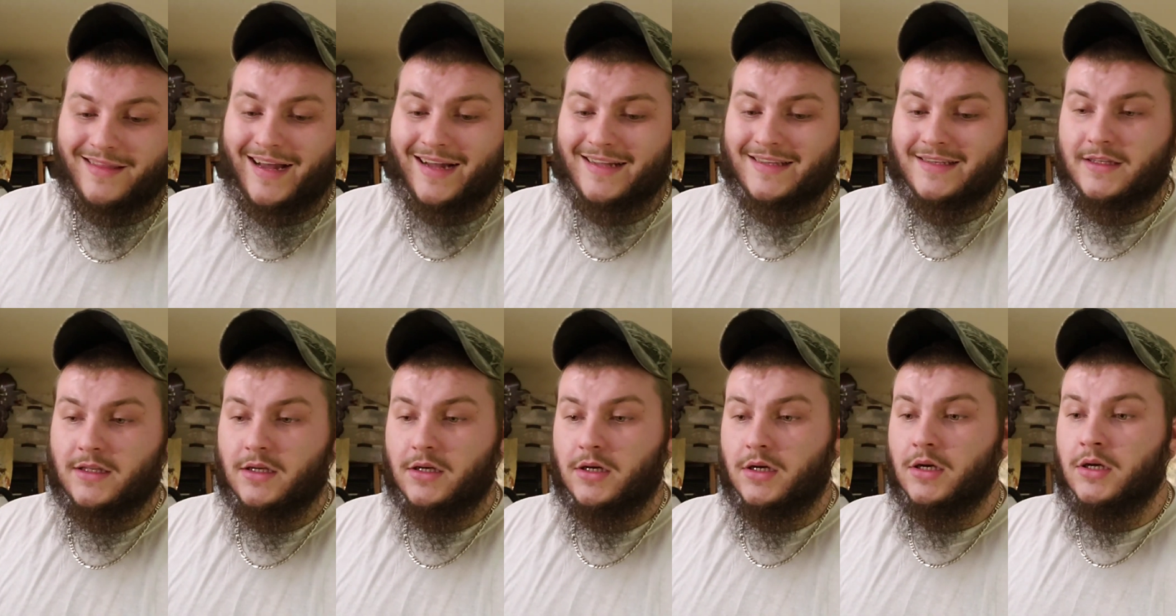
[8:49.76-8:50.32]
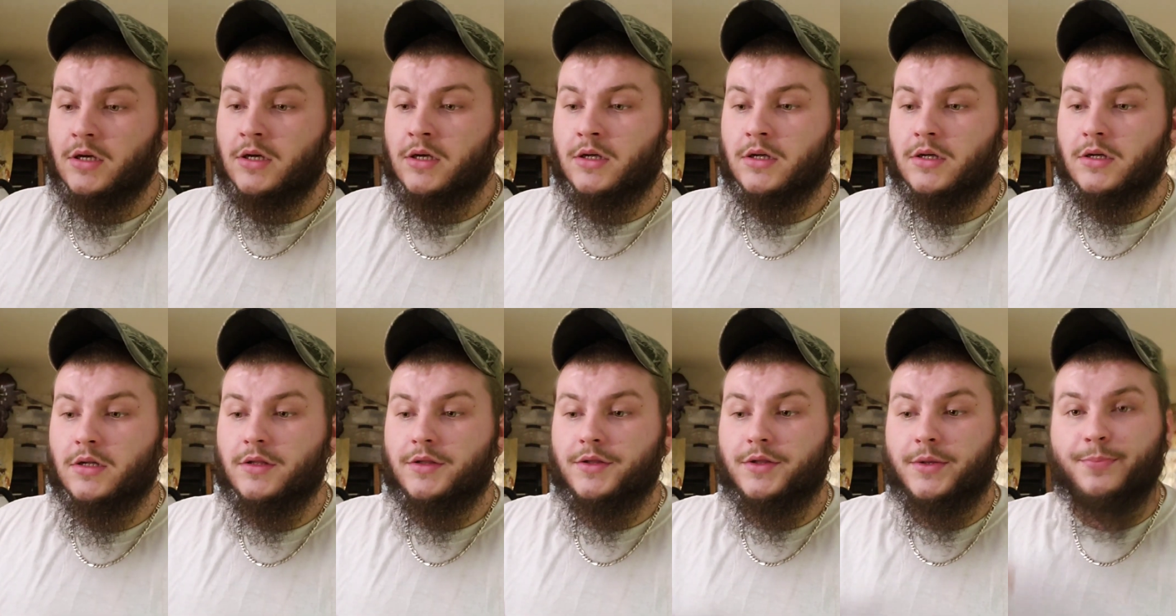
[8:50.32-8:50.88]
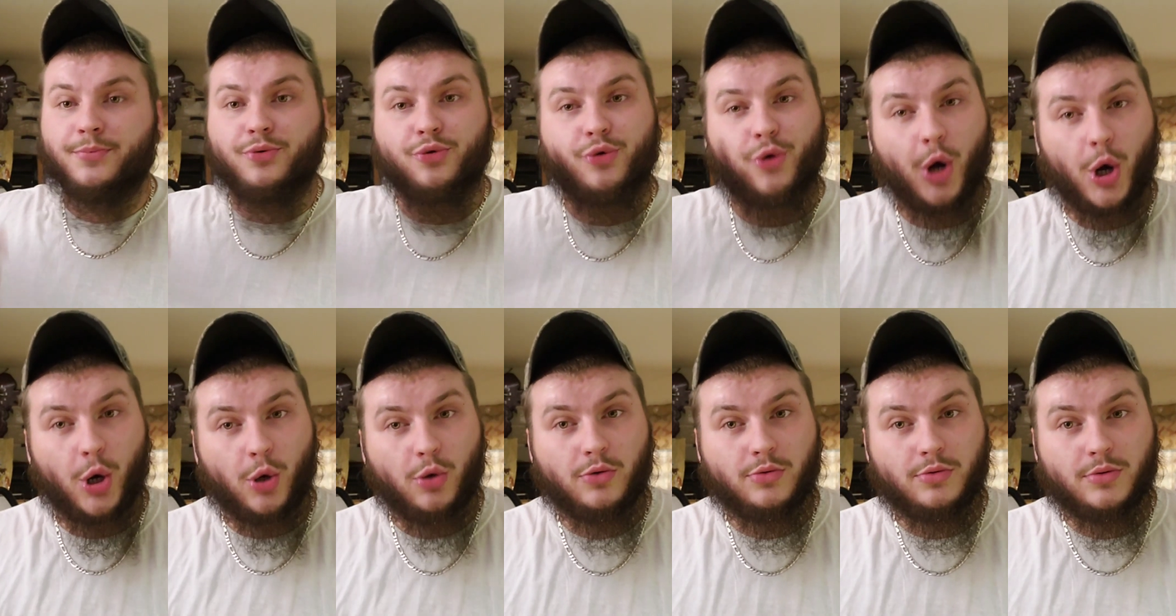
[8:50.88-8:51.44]
that's the
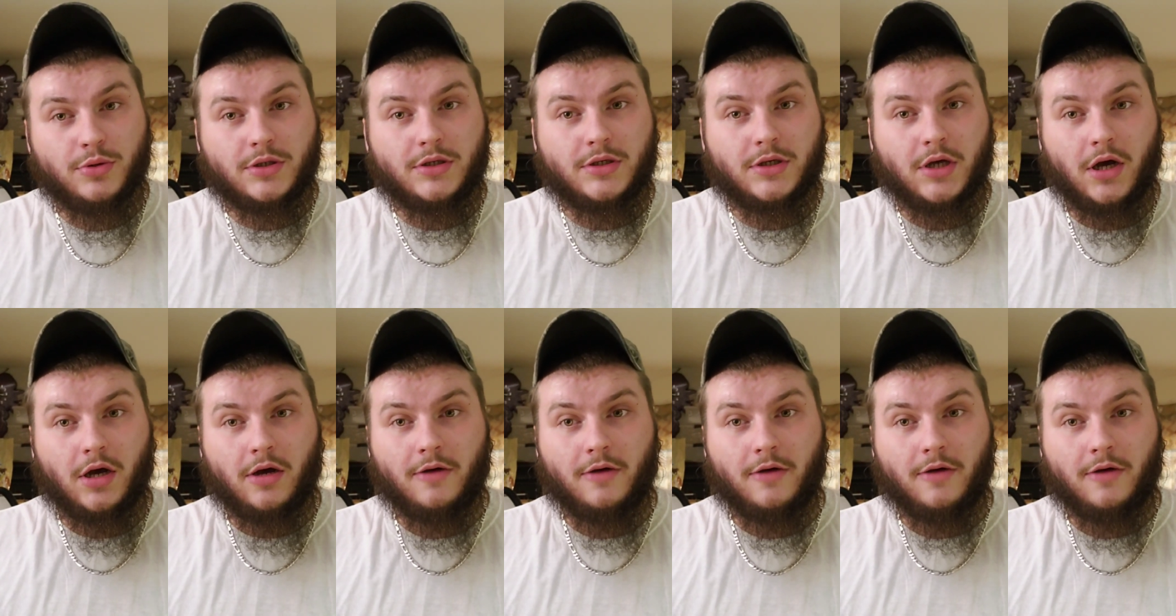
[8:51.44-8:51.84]
pros